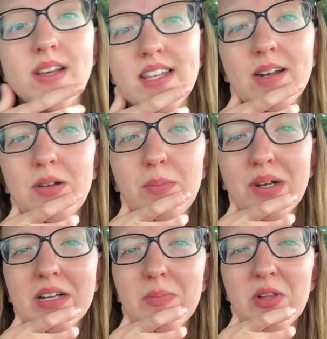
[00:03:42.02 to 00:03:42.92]
I thought I would
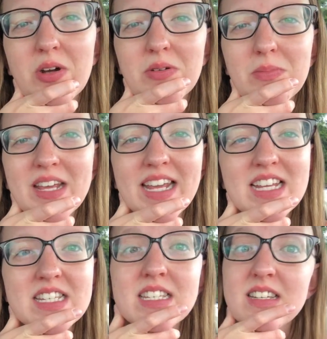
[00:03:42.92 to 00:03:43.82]
bring him along with me.
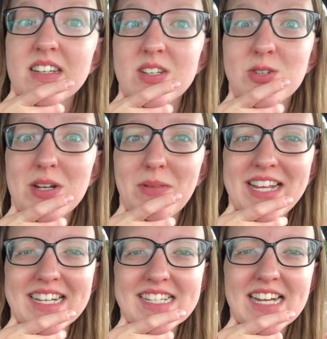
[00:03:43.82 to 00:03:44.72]
He's
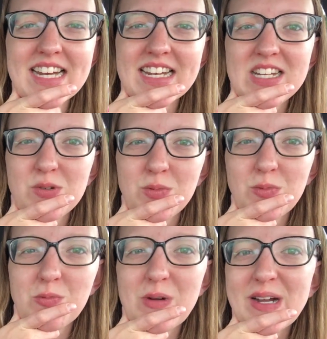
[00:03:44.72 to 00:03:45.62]
extremely excited. He's
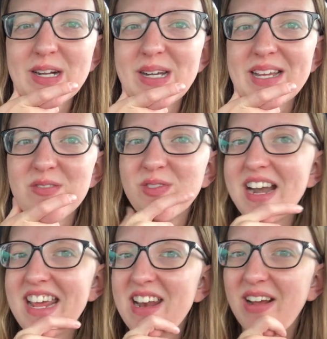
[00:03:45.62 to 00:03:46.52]
reared and
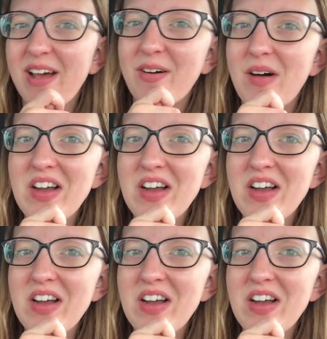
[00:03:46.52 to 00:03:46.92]
ready to go.